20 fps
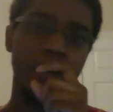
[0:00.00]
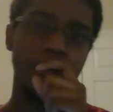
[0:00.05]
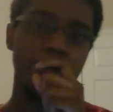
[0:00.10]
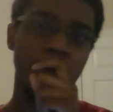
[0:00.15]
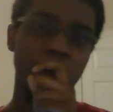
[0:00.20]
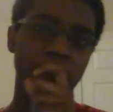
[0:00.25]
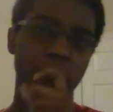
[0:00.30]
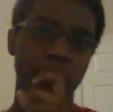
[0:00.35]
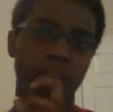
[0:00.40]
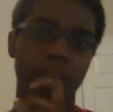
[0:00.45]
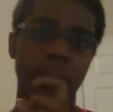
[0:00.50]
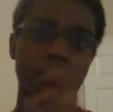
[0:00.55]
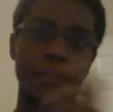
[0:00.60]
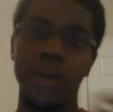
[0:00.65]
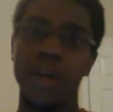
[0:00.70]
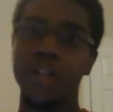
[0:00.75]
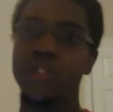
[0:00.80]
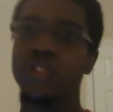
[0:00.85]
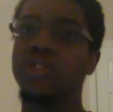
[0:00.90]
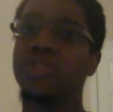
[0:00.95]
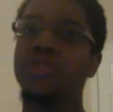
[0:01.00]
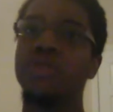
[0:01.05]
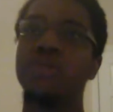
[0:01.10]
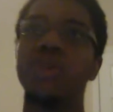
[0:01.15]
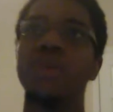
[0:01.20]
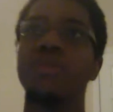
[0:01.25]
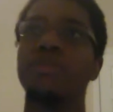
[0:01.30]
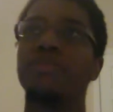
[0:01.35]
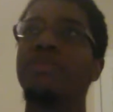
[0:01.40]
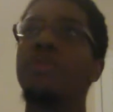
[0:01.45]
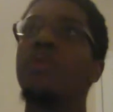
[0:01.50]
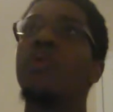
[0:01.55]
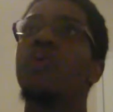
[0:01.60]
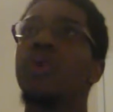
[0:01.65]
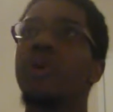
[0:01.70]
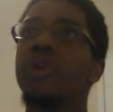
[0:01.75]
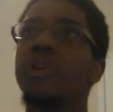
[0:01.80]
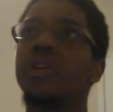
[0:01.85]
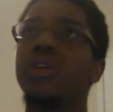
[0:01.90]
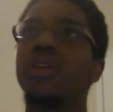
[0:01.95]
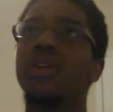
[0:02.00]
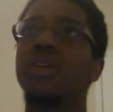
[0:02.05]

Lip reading: that for a second. Monster Reborn.